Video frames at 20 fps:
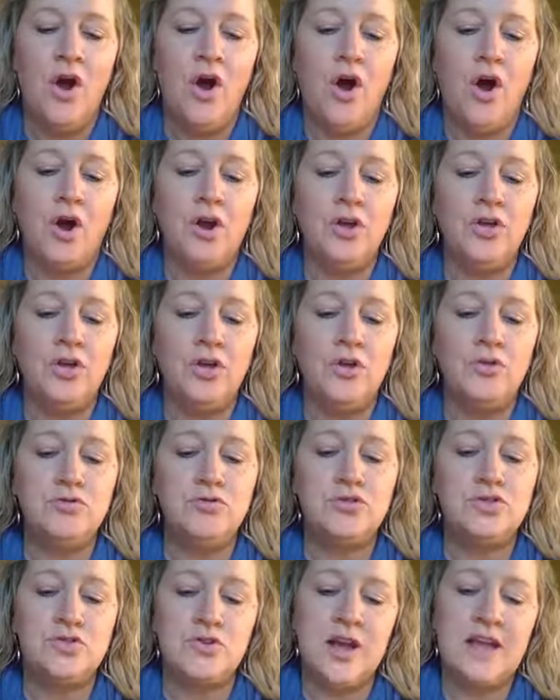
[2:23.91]
are you
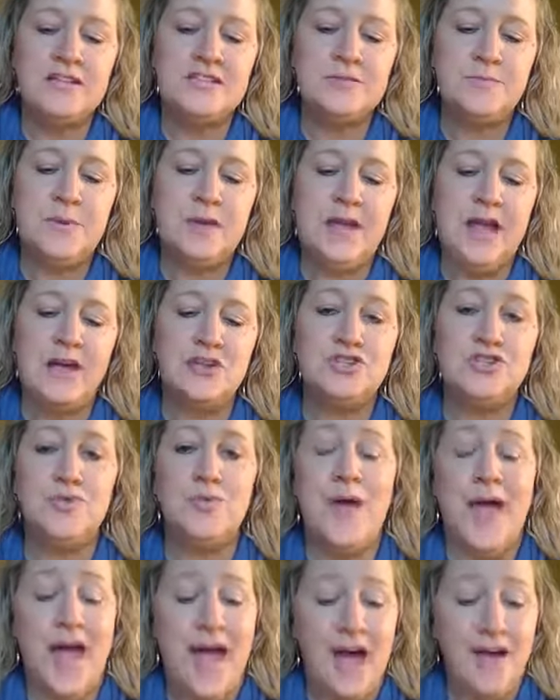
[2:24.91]
stressed because
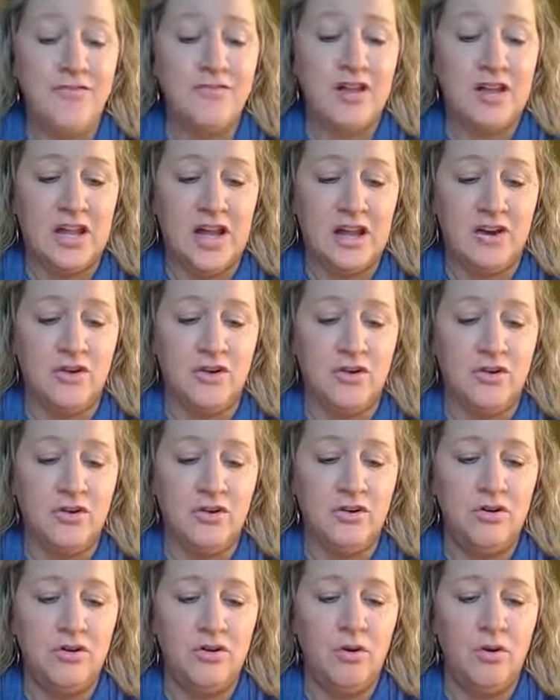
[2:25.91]
you have
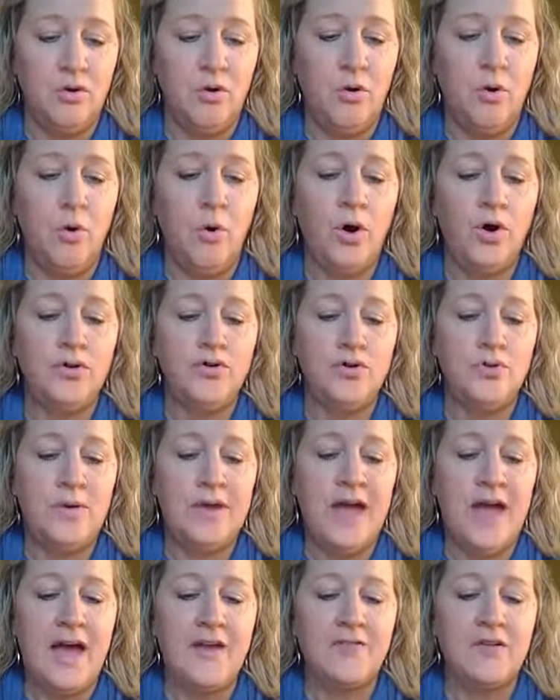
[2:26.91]
clutter, or do
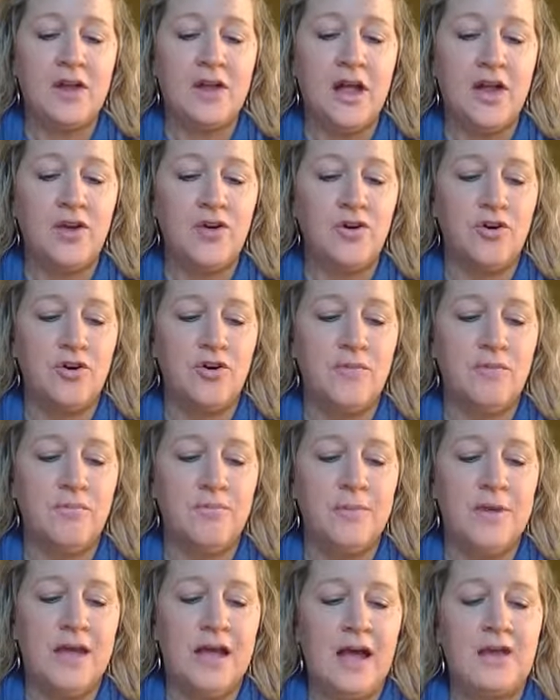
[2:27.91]
we have clutter
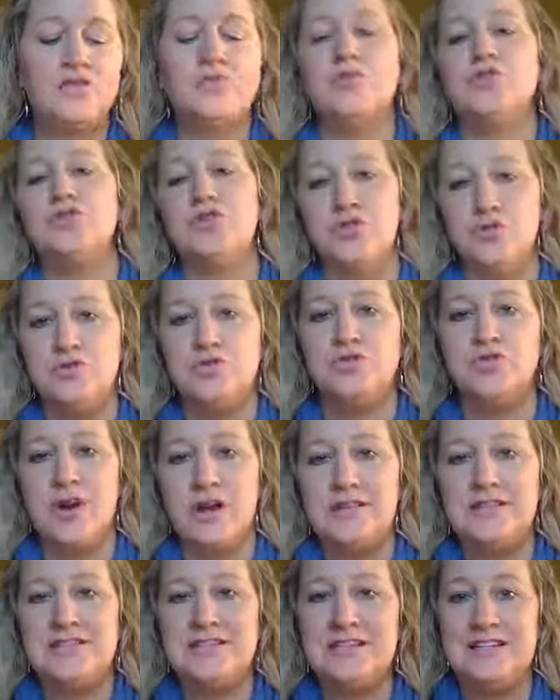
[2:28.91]
because we're too
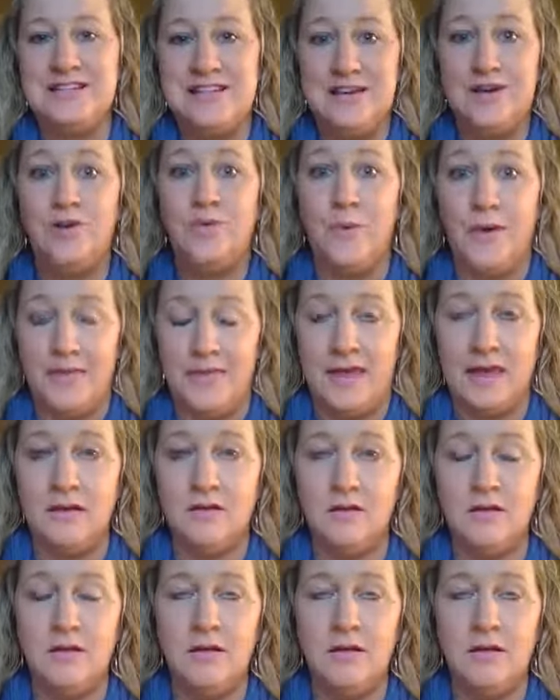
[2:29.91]
stressed to deal with it?